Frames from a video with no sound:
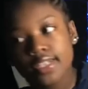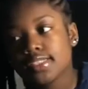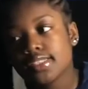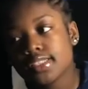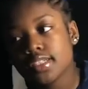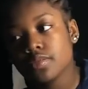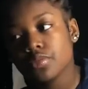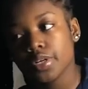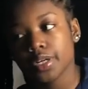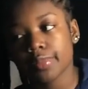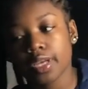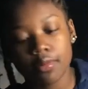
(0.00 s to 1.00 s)
Stiff
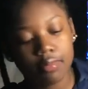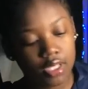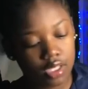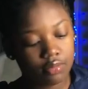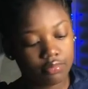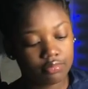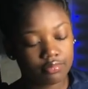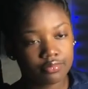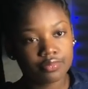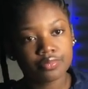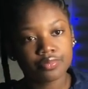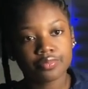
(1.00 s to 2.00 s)
where it be.
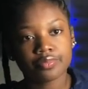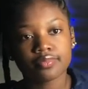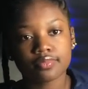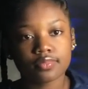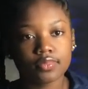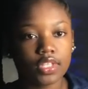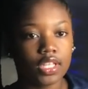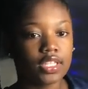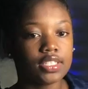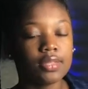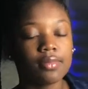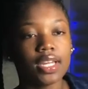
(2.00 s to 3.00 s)

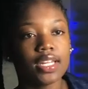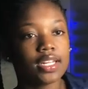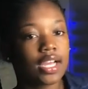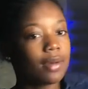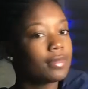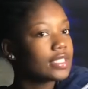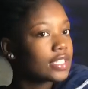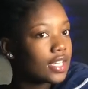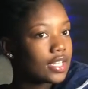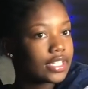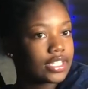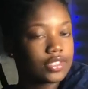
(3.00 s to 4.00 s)
Somebody in the comments
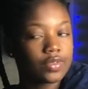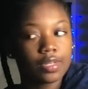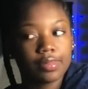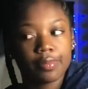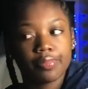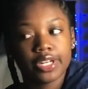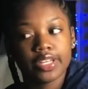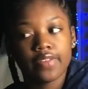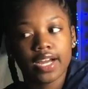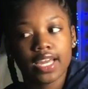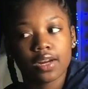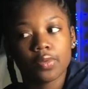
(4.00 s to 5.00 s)
said these would have been pretty if
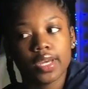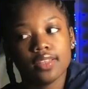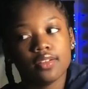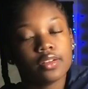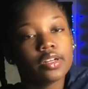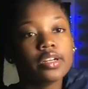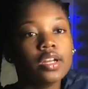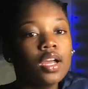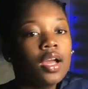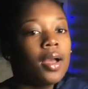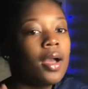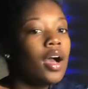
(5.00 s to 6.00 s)
I got on way longer.
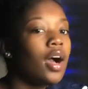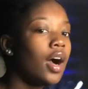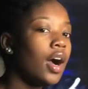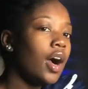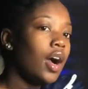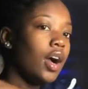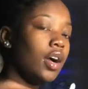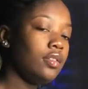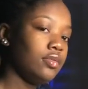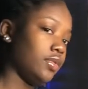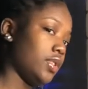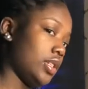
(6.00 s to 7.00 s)
I
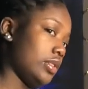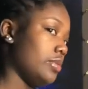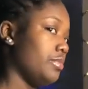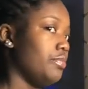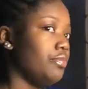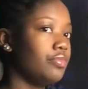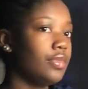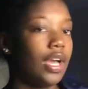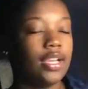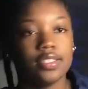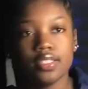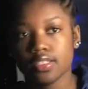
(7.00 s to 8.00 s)
don't know.
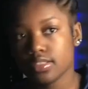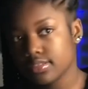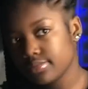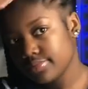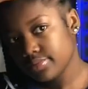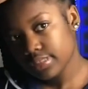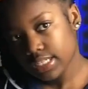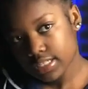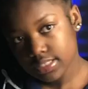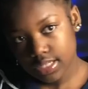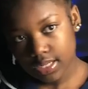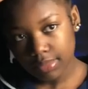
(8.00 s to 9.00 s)
I should have.
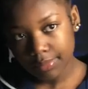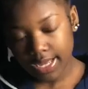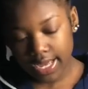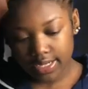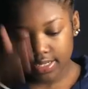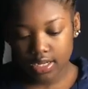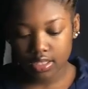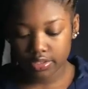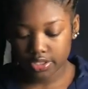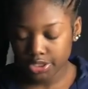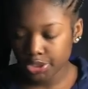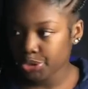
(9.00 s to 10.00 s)
Next time I'm gonna add a
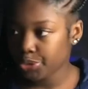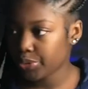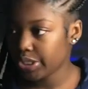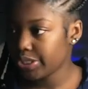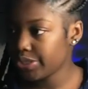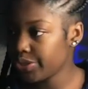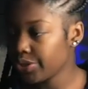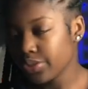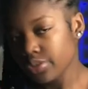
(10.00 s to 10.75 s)
color to it.